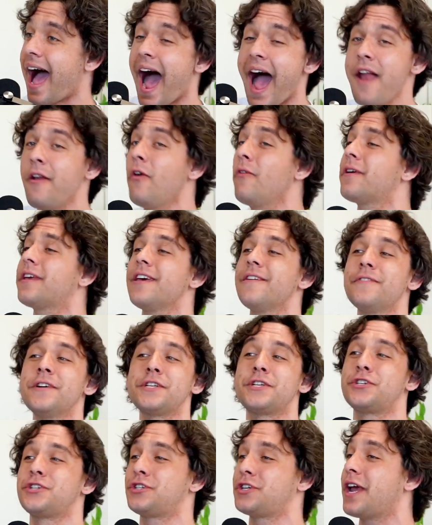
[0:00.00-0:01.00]
I don't give
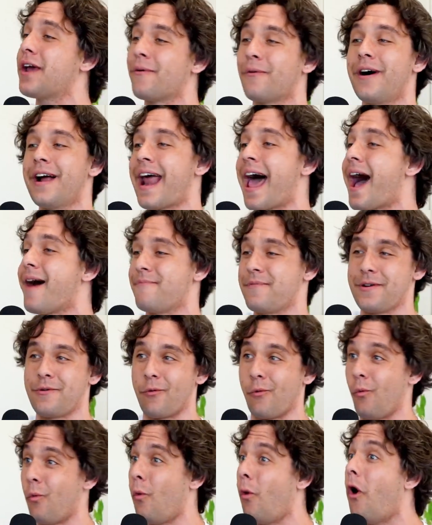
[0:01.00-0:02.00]
a shit what
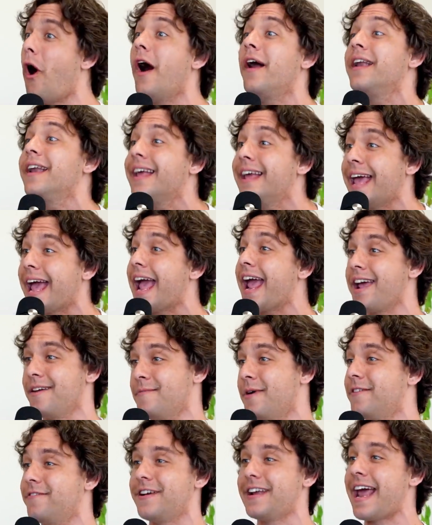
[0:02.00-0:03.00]
happened one
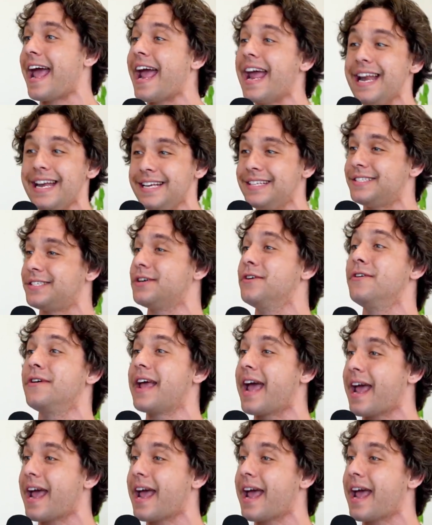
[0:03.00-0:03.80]
game of an 82